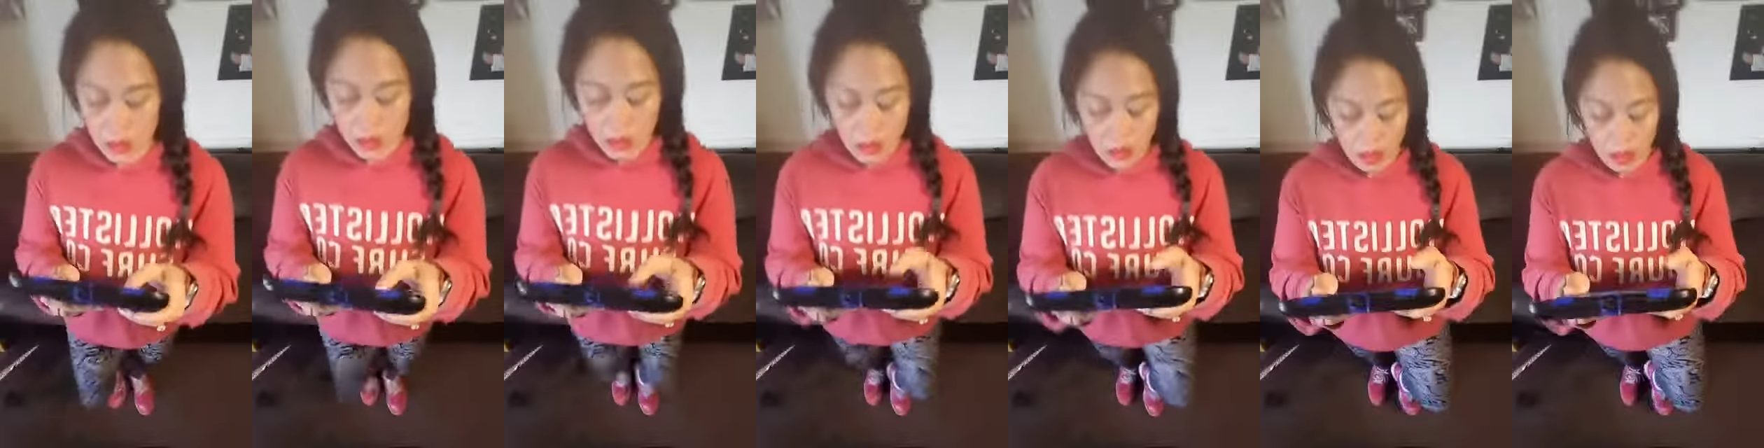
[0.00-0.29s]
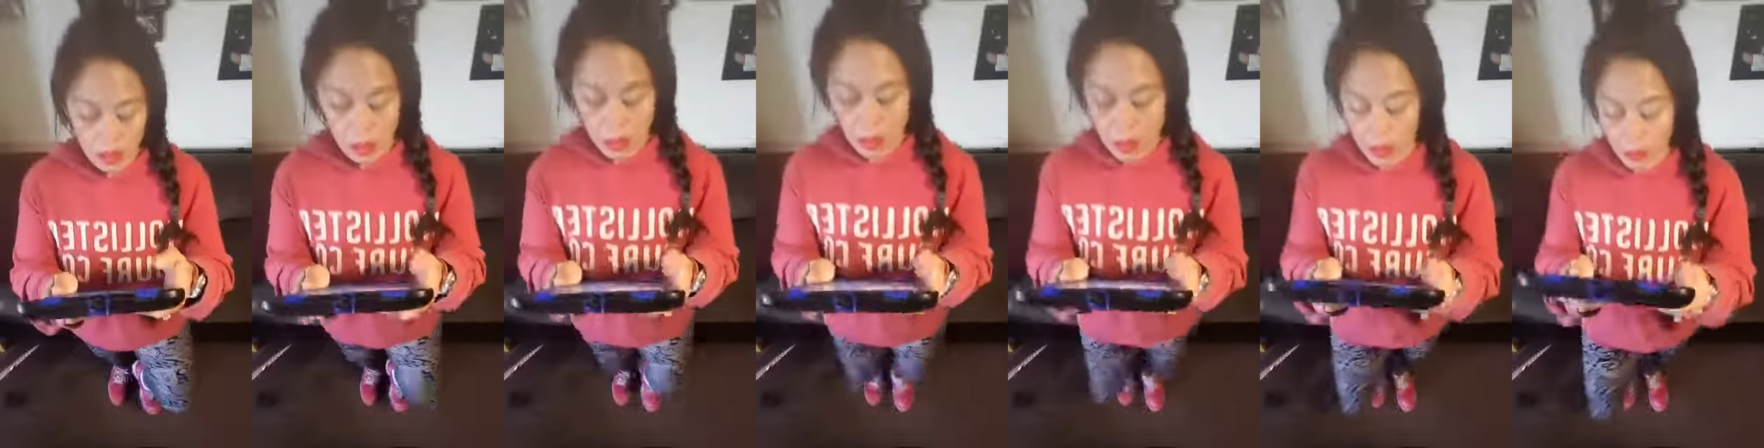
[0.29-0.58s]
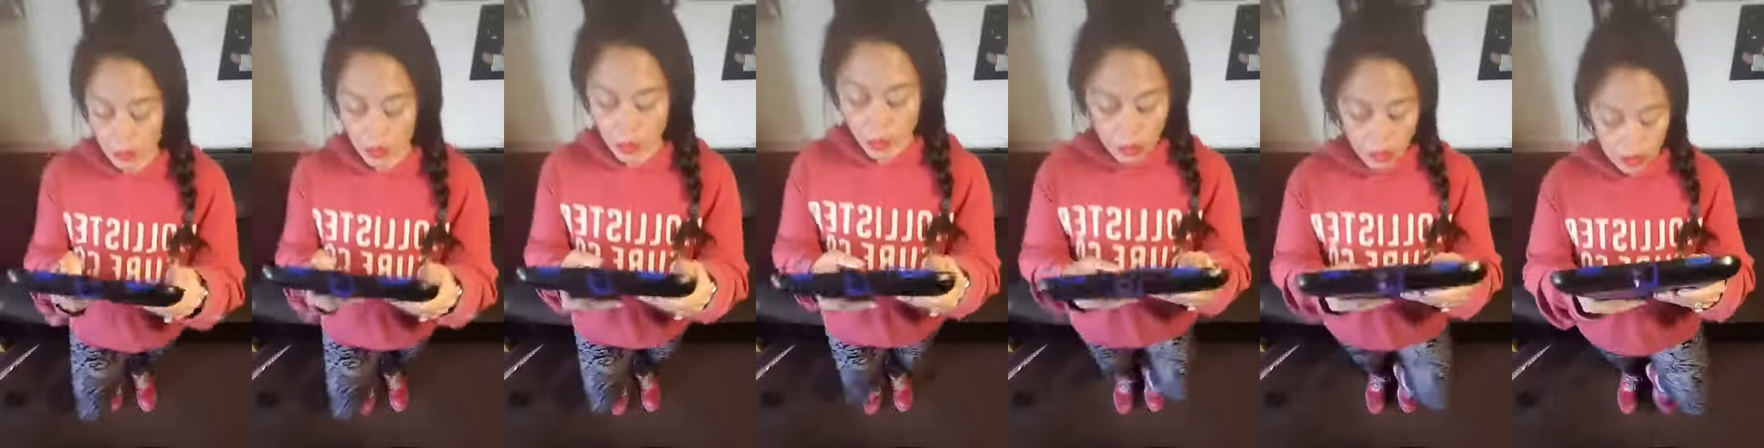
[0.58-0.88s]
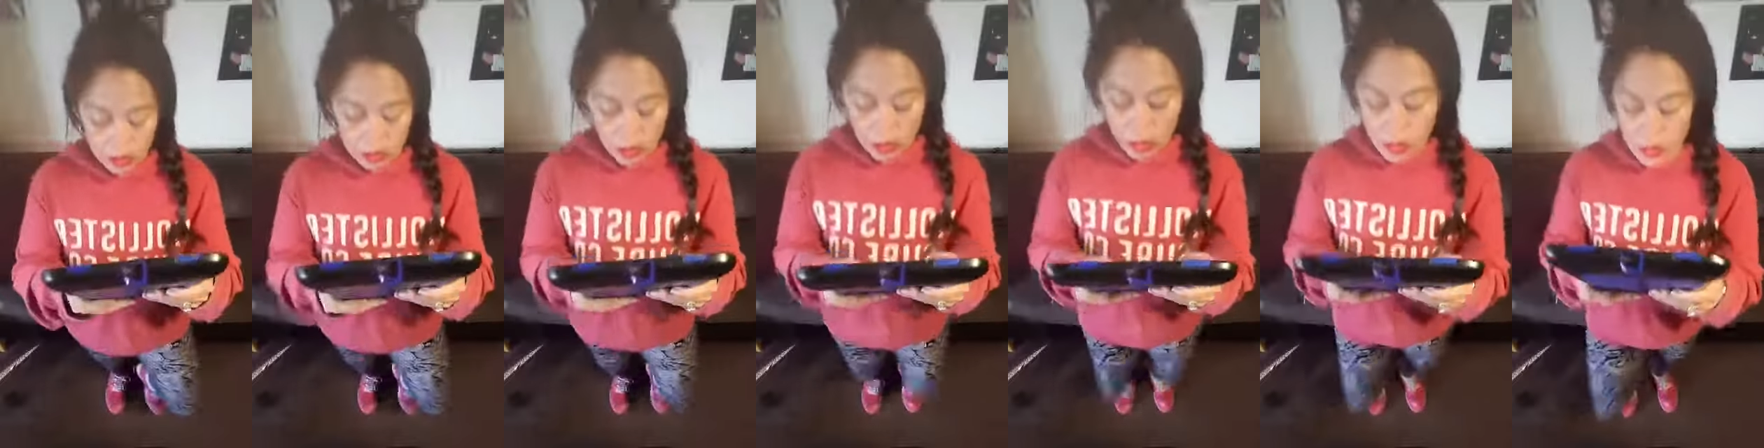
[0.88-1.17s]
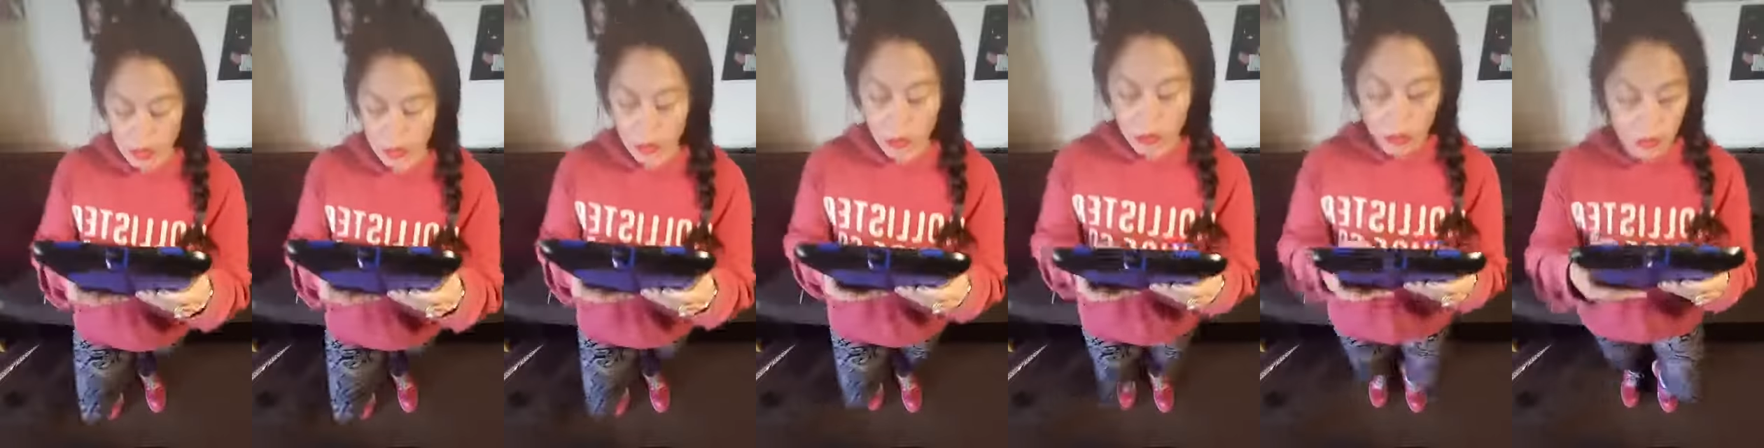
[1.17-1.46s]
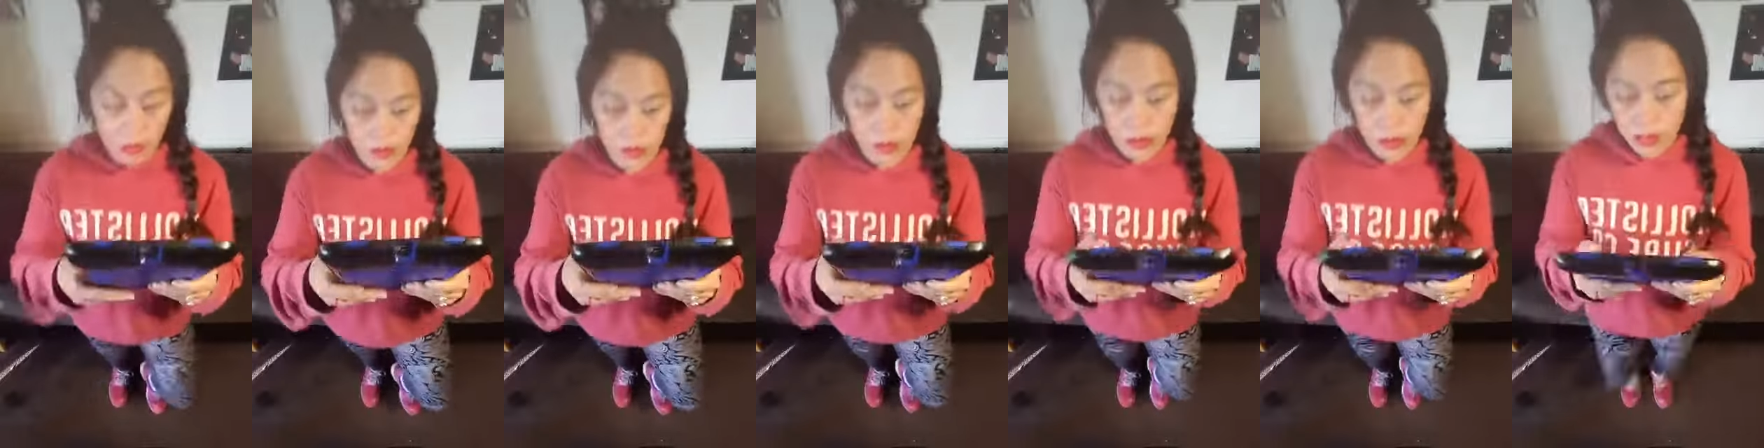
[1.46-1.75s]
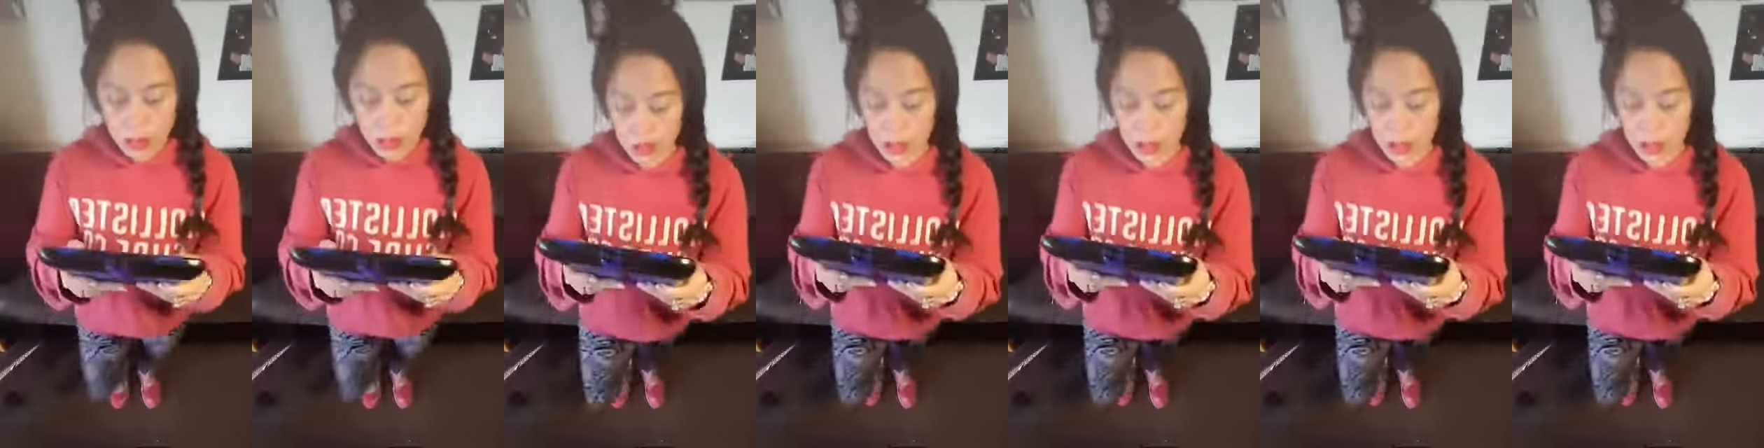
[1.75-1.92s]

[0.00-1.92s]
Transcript: Okay, now we're going to Hebrews.